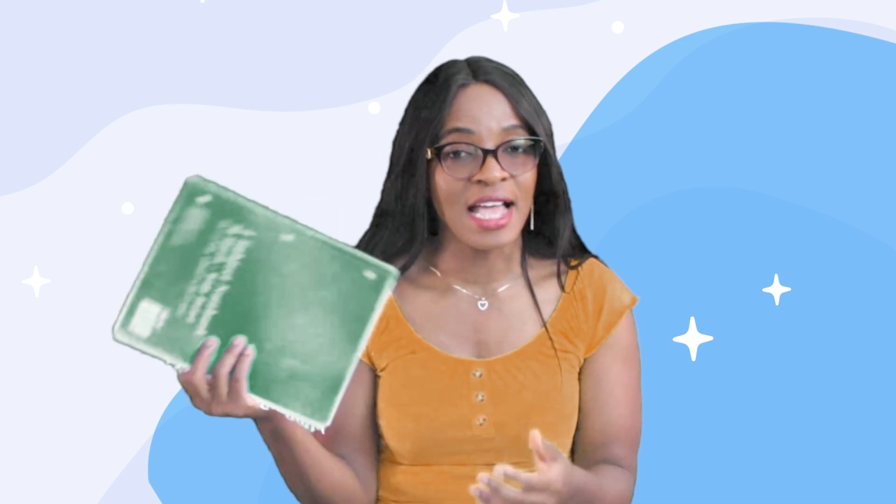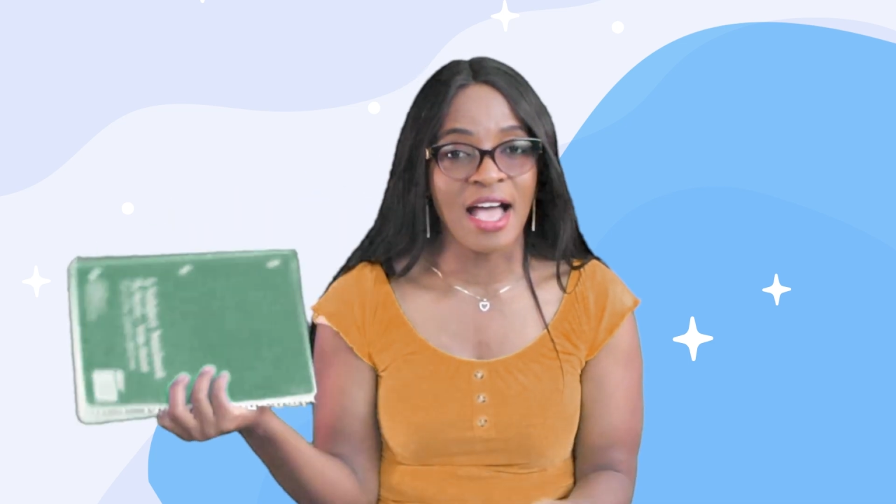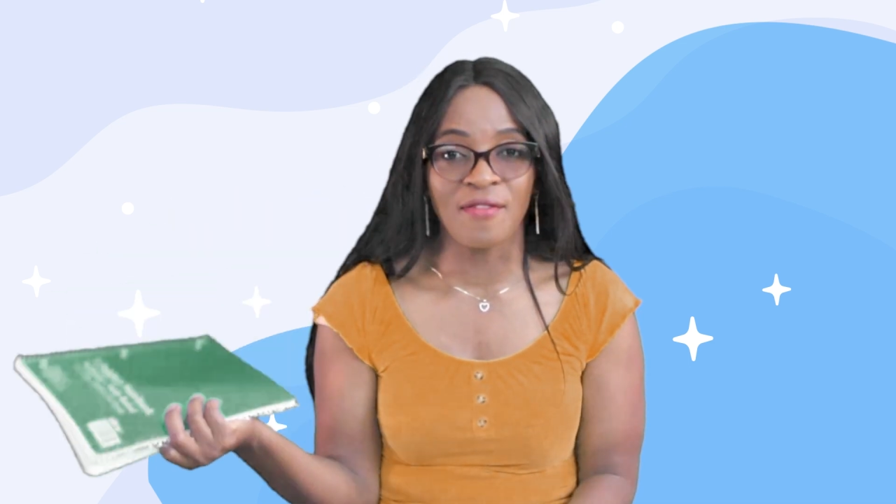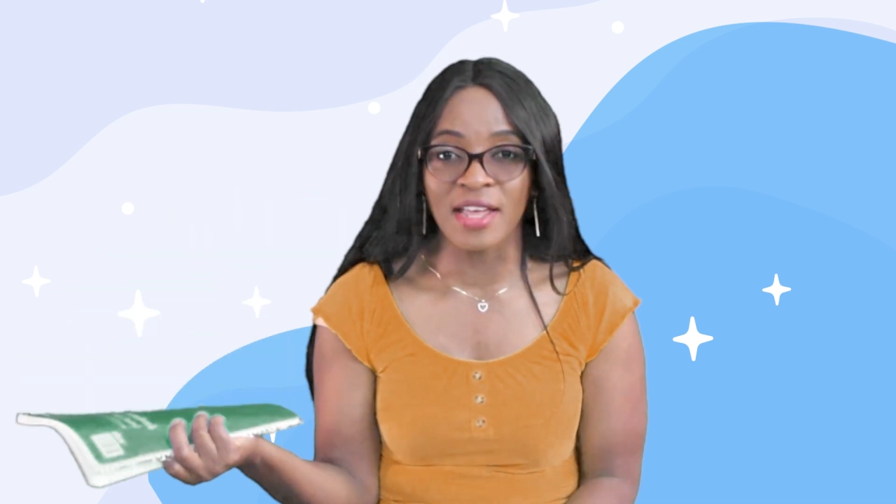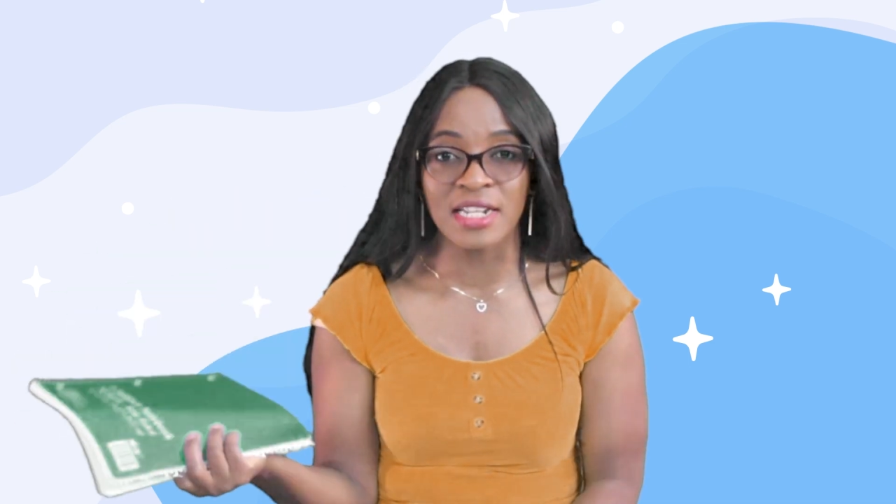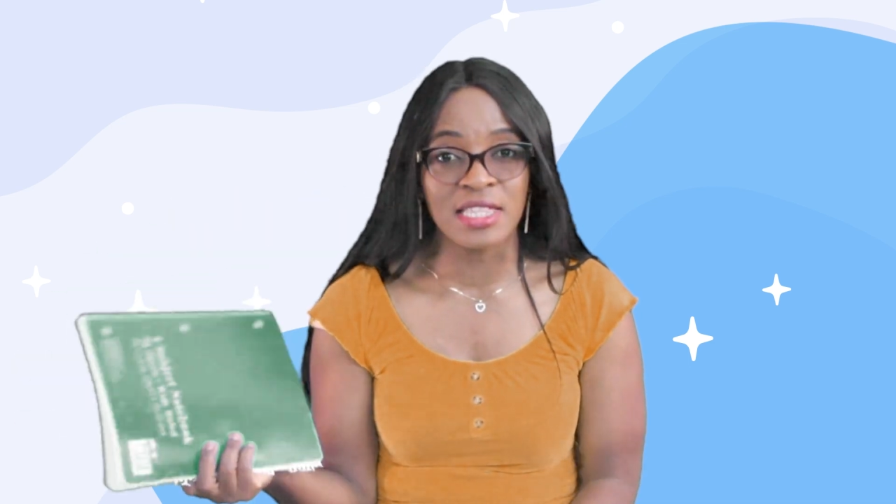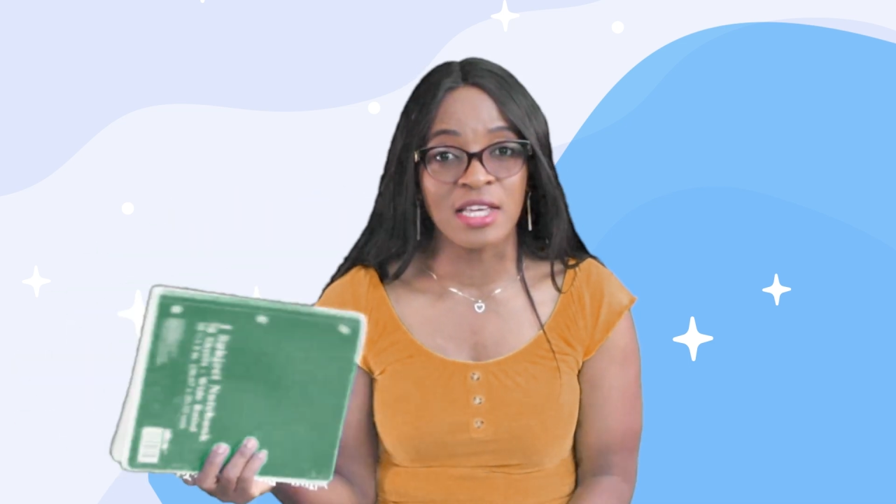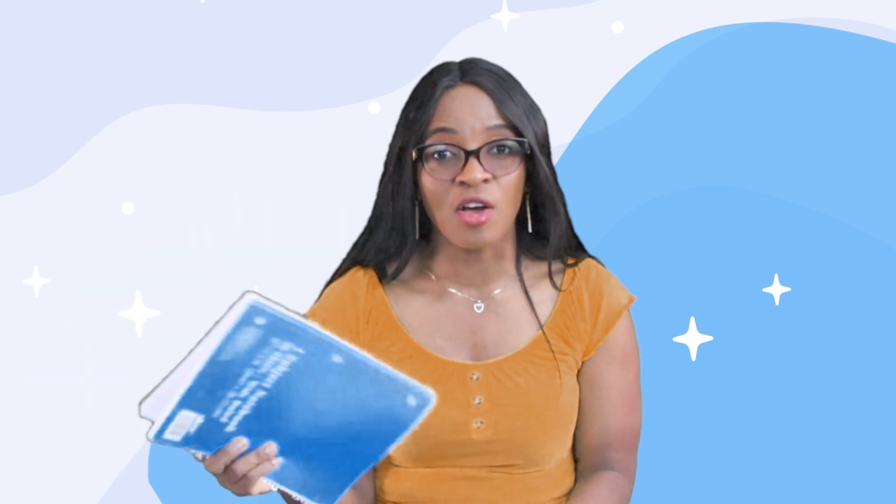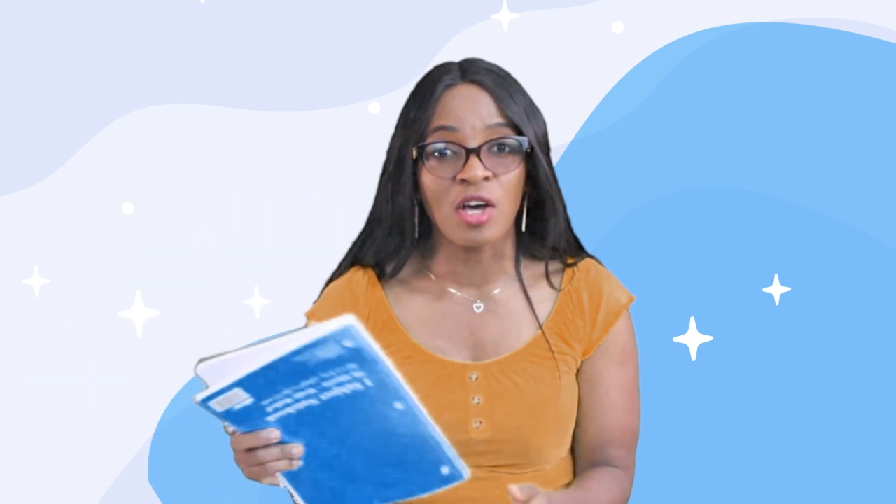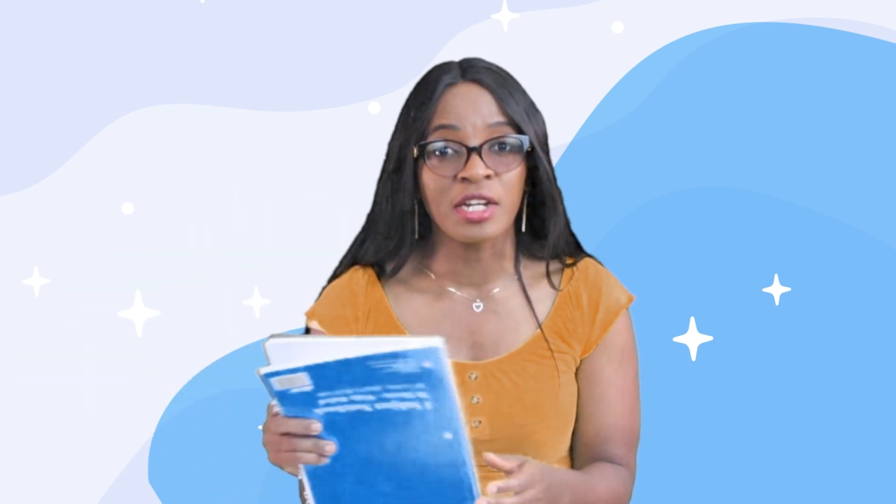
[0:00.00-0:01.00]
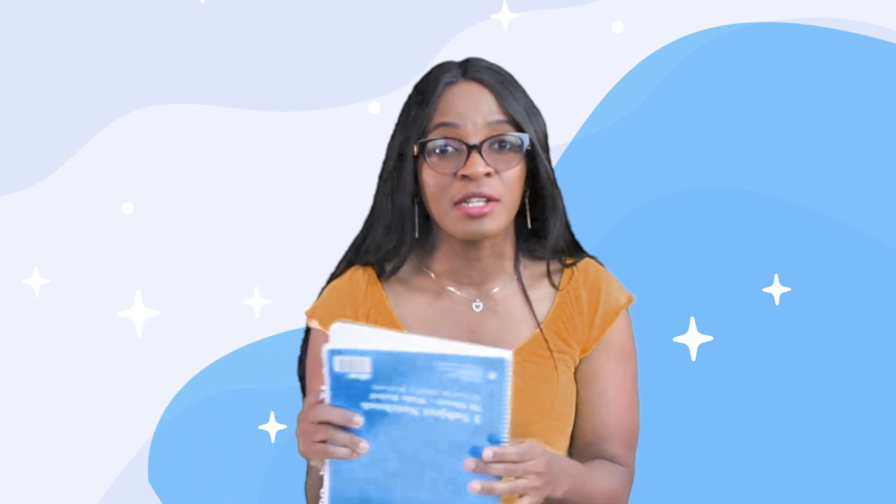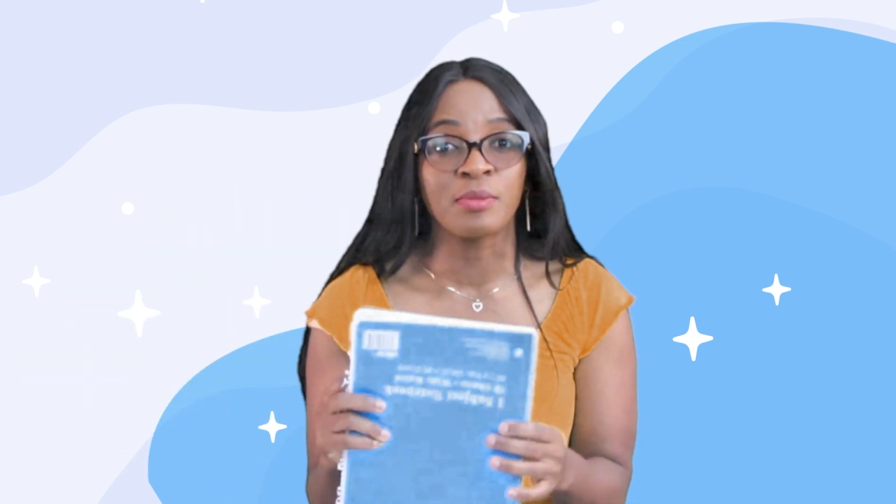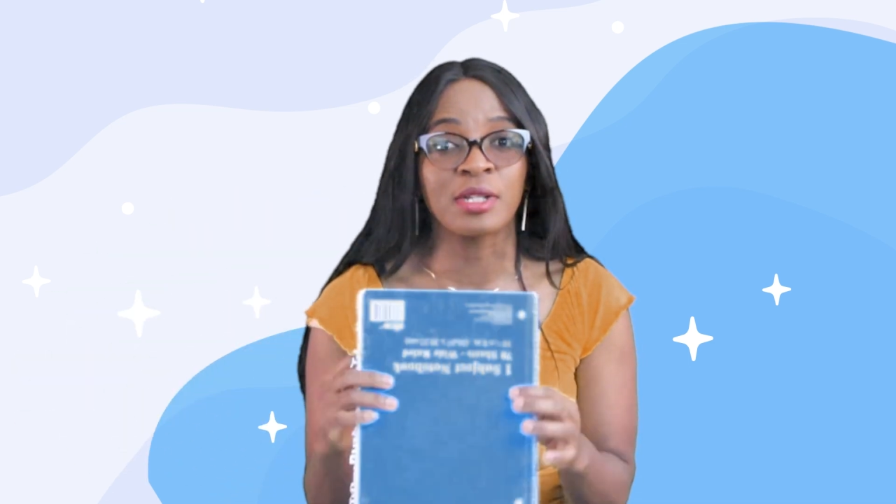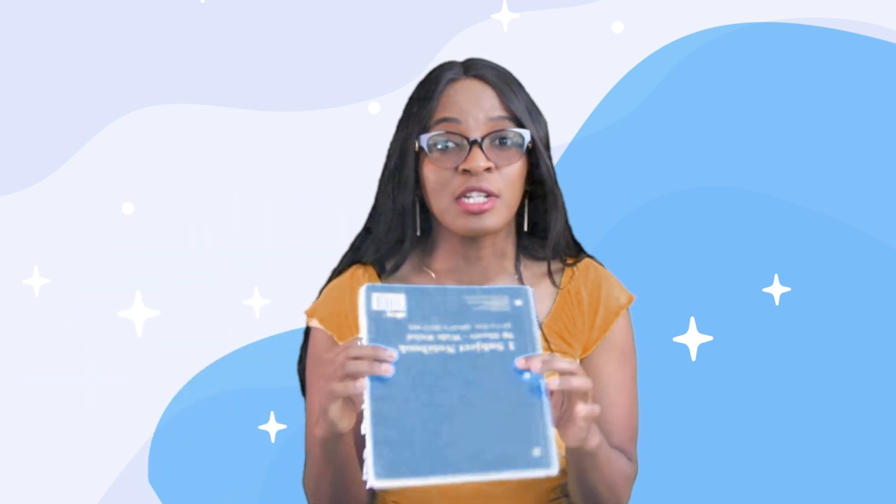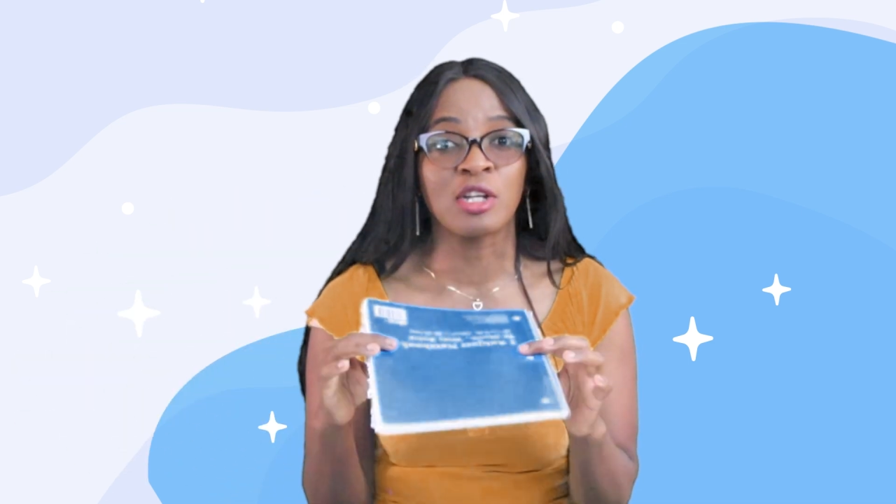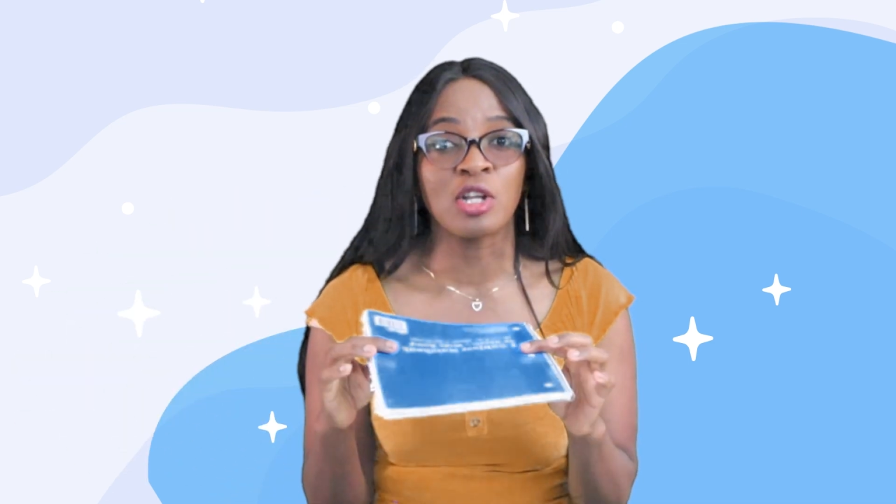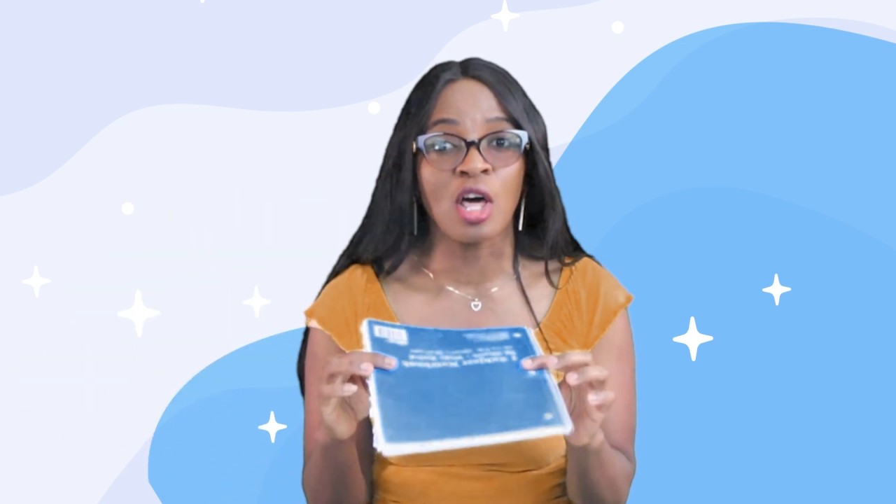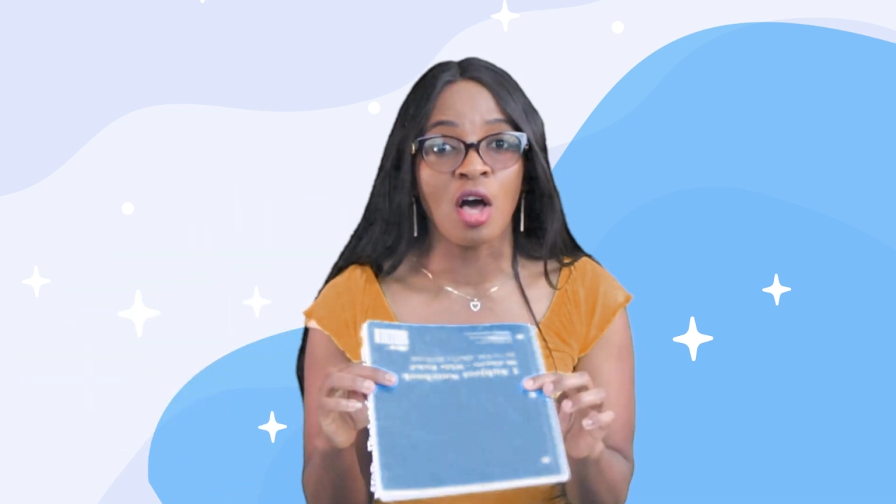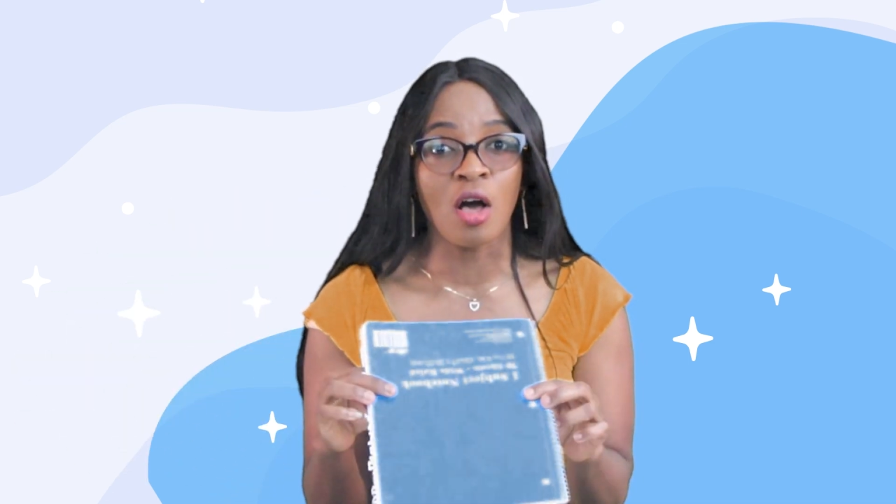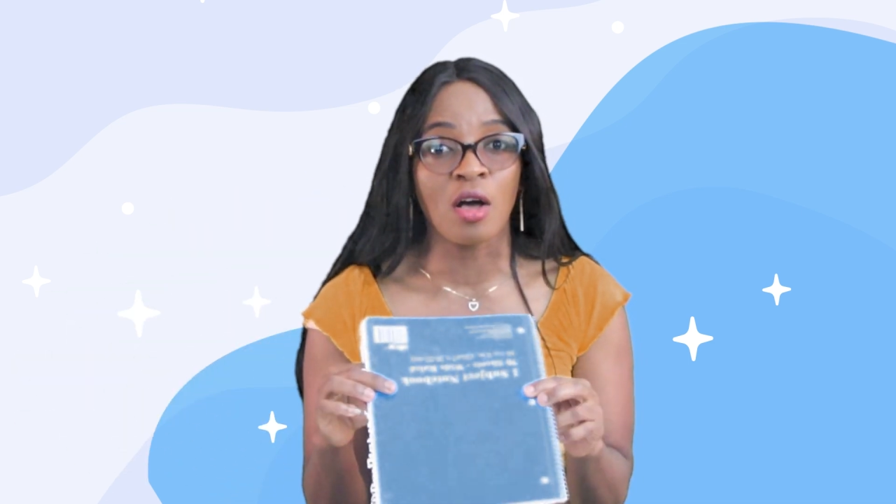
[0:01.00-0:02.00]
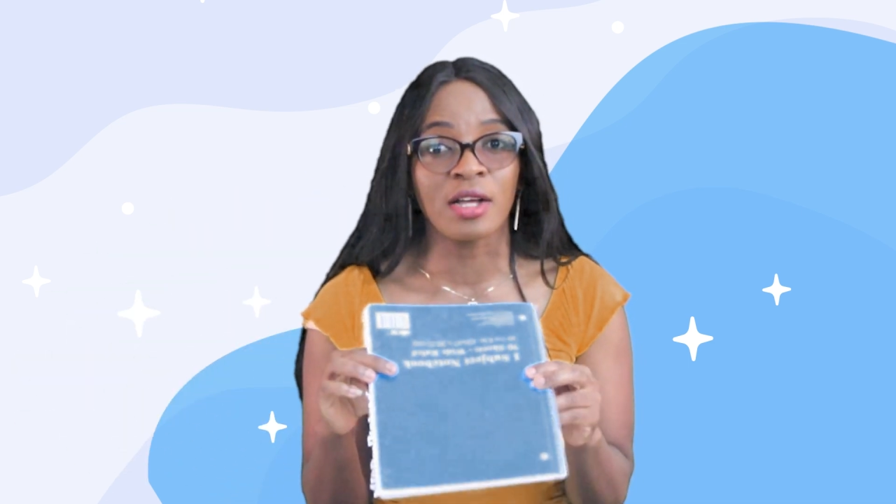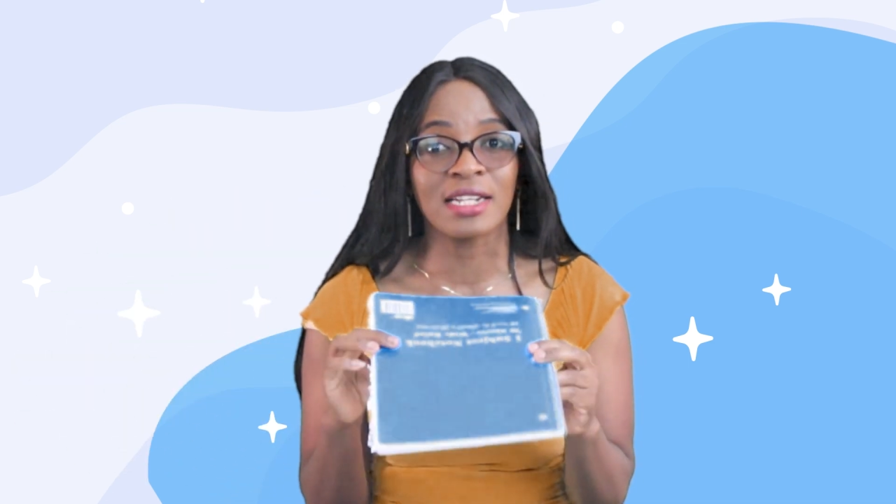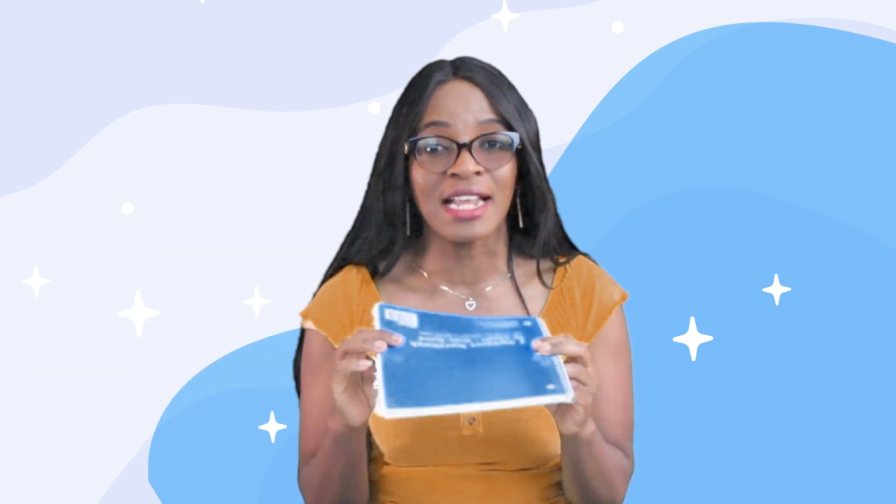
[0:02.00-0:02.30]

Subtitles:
have anything on it but the log